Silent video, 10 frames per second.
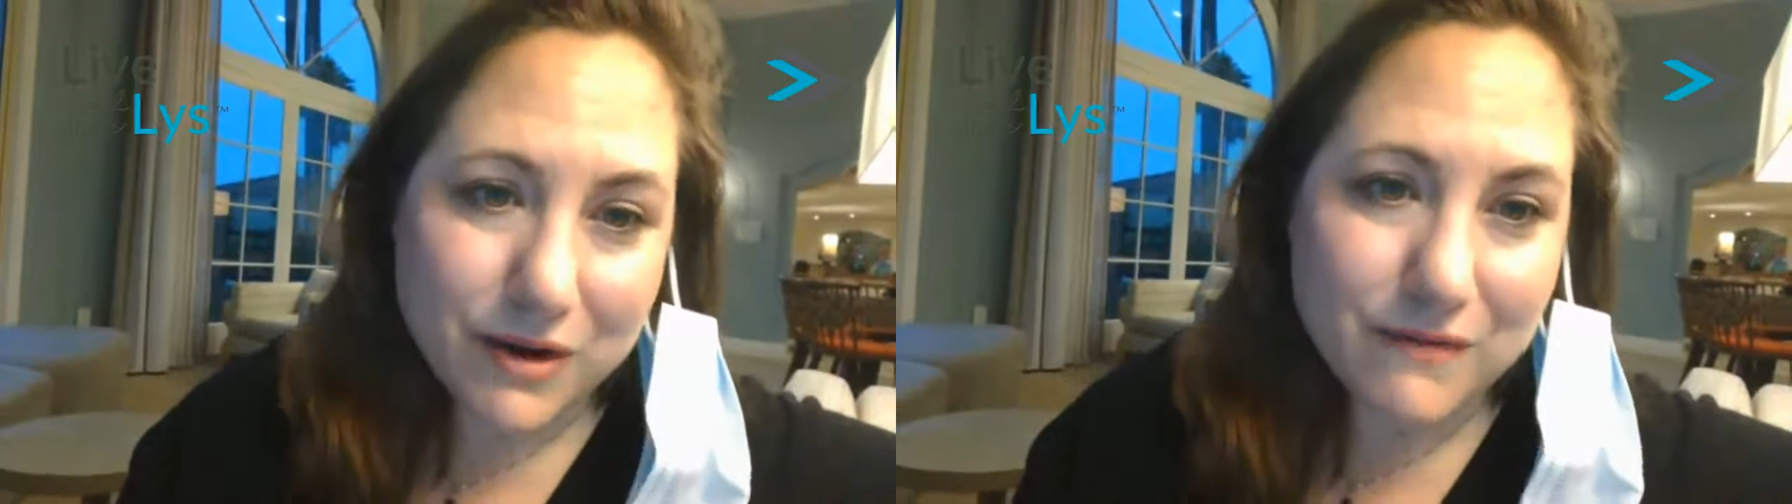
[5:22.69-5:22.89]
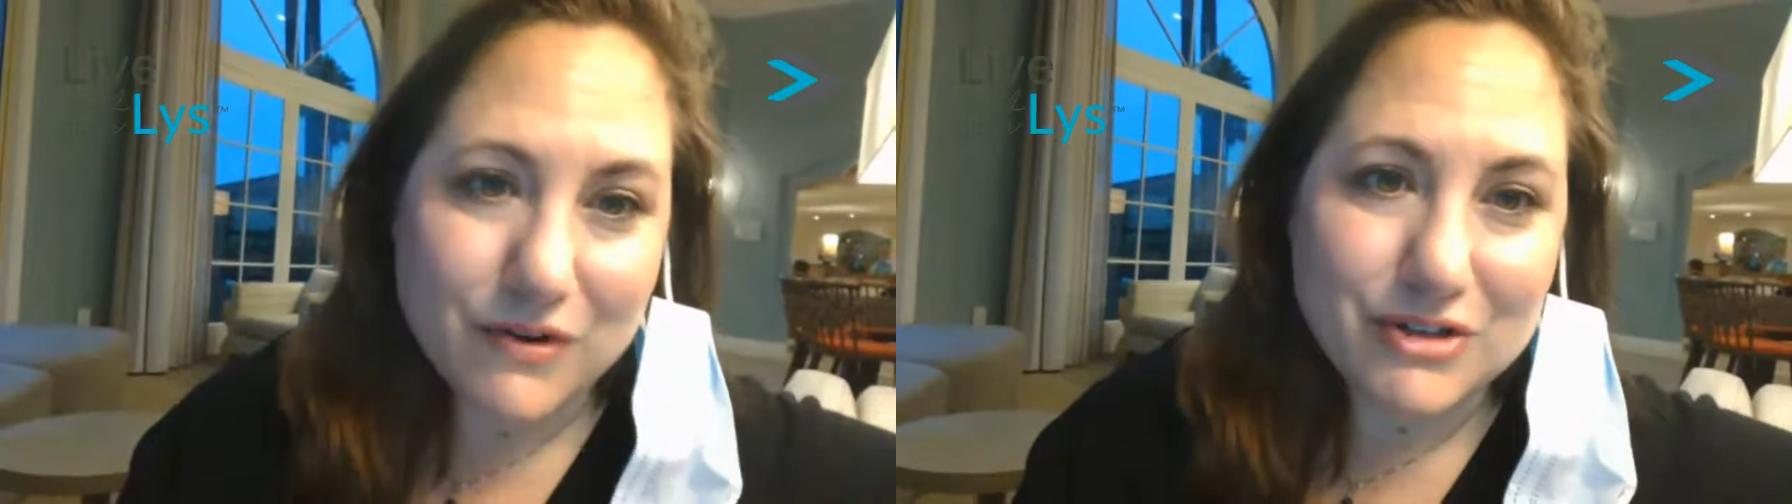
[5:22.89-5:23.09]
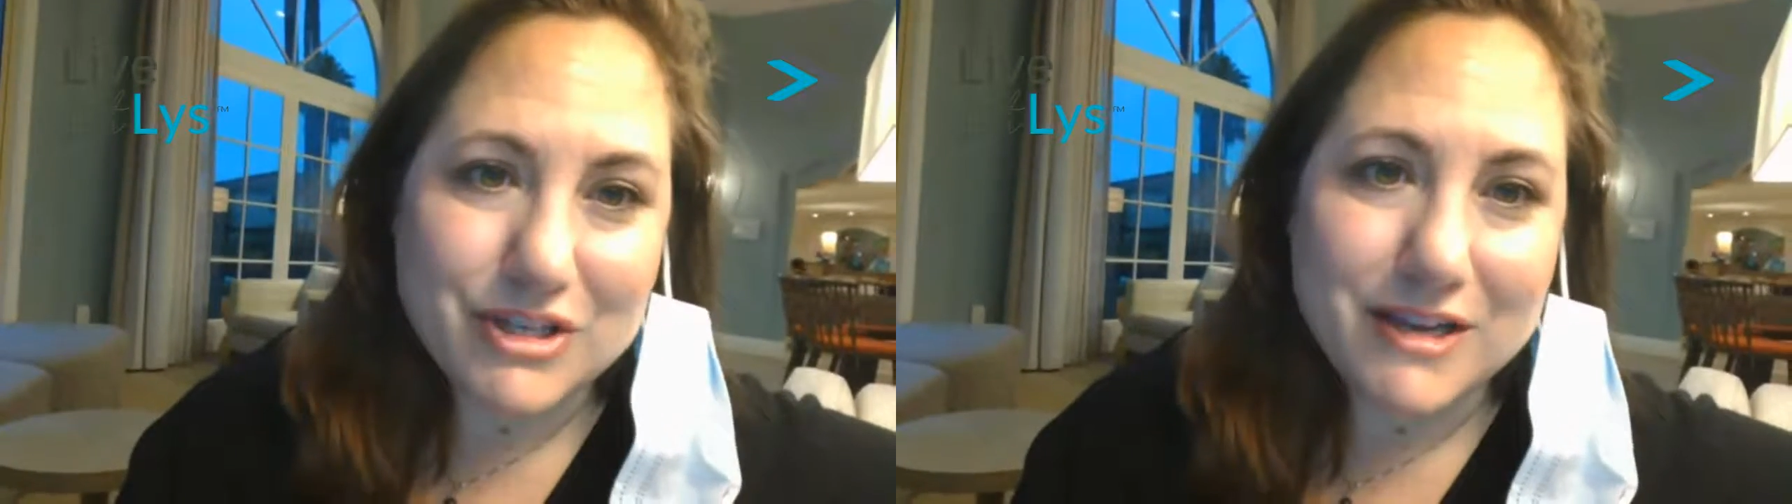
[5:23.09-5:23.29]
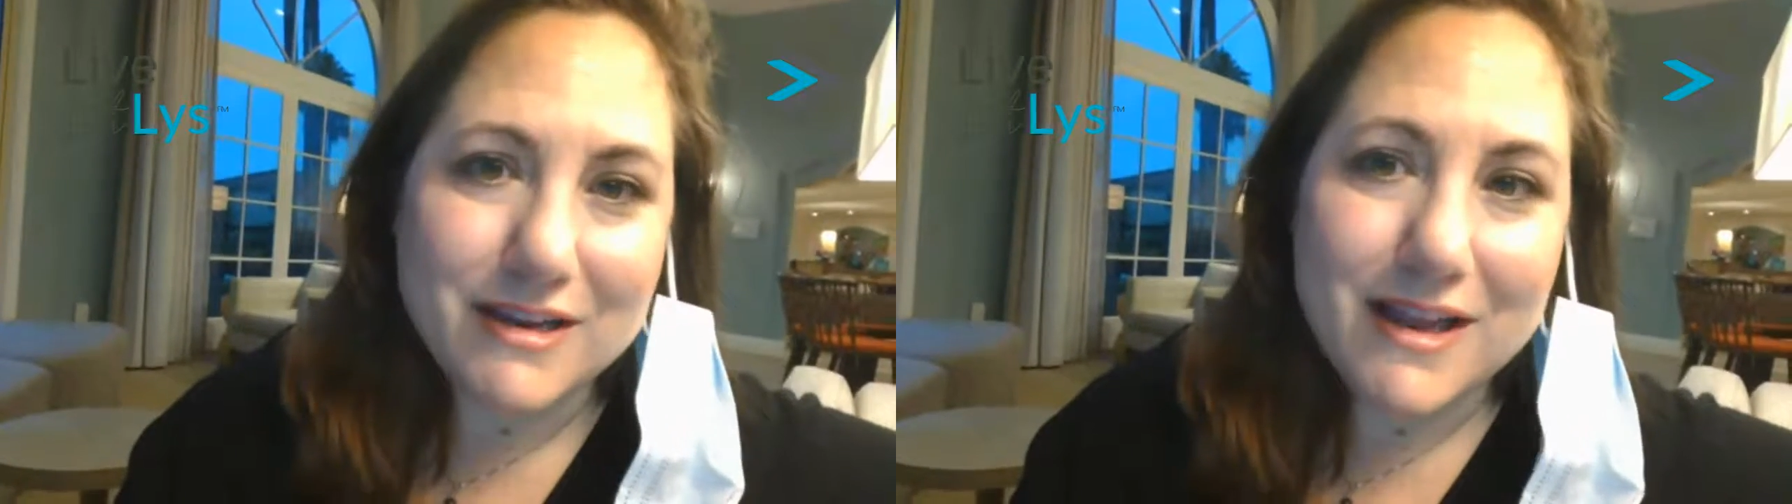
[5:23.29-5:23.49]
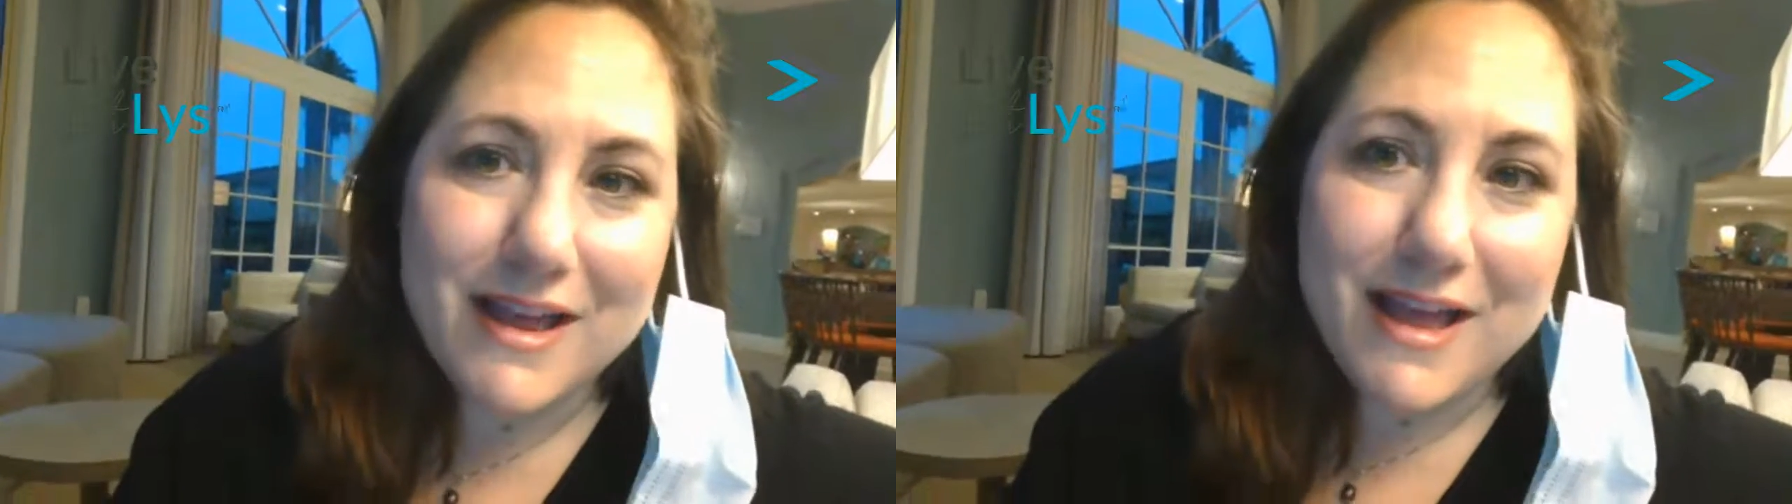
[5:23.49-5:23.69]

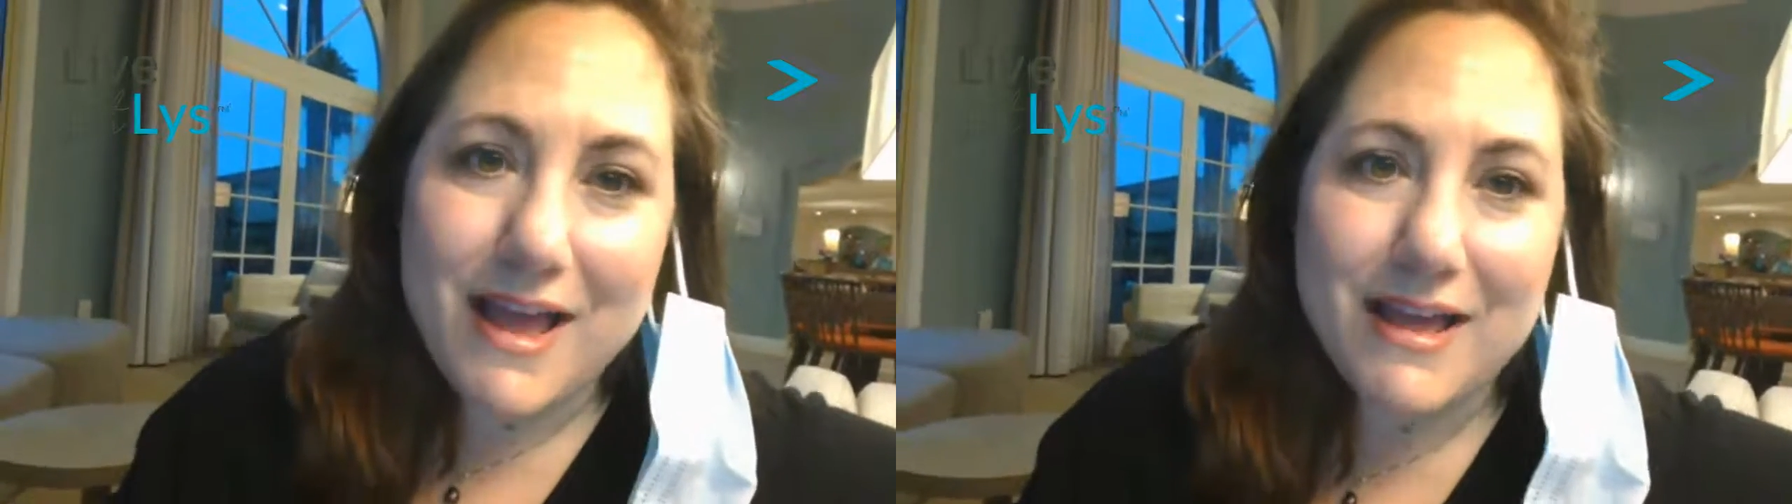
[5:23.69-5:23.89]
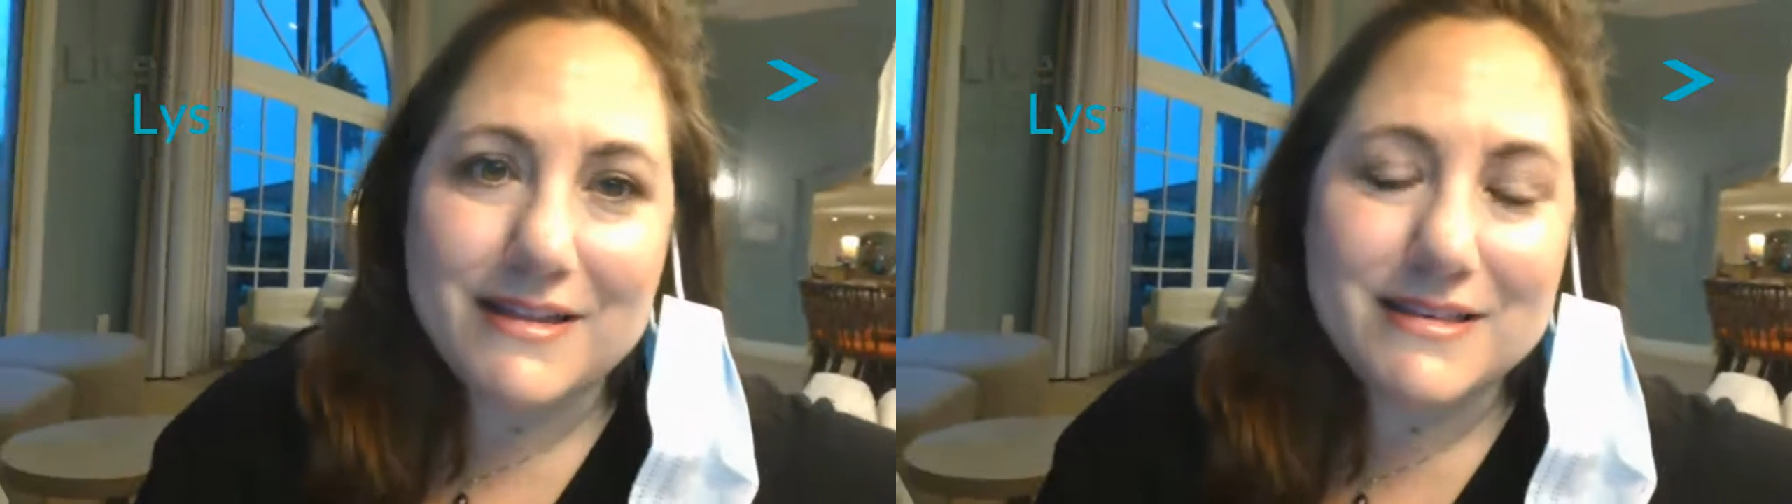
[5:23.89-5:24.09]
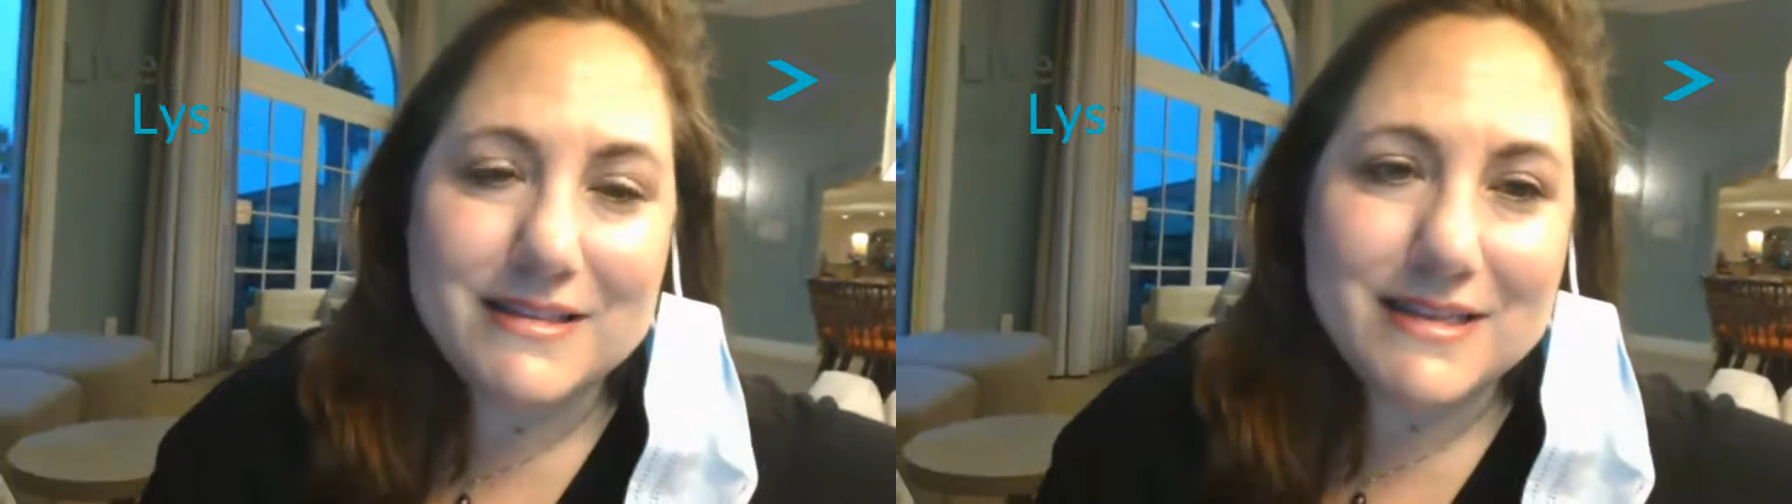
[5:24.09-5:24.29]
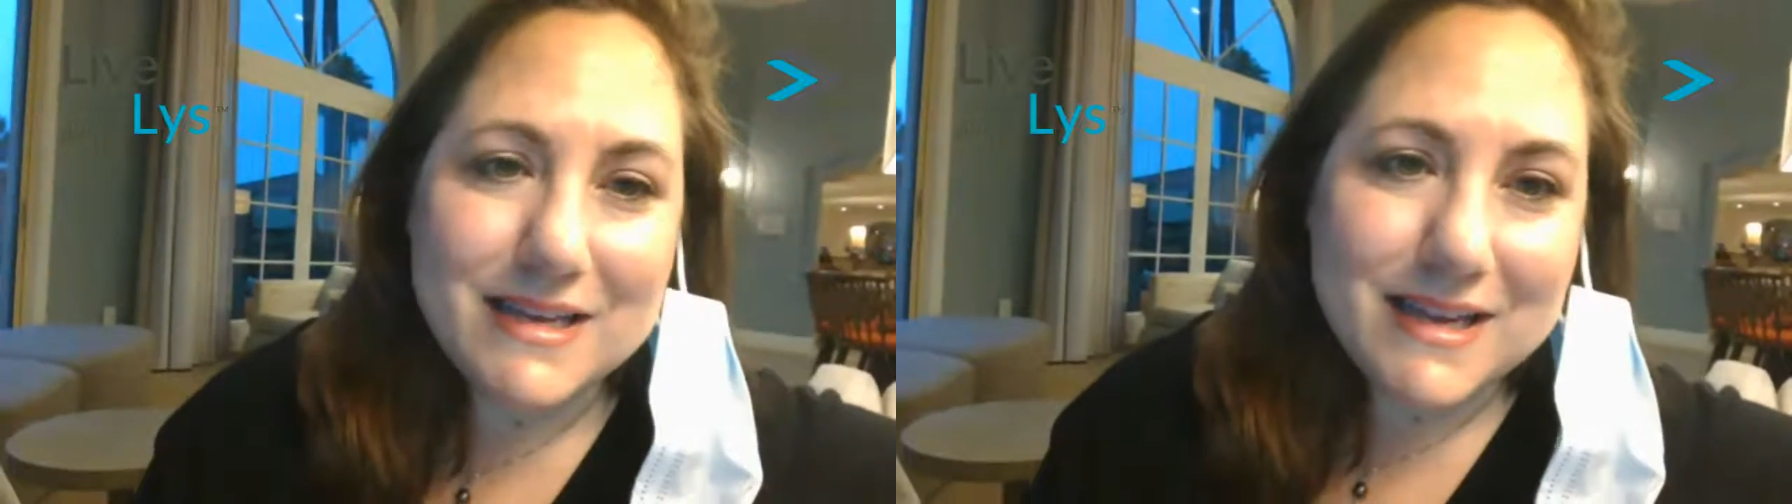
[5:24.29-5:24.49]
conversion. And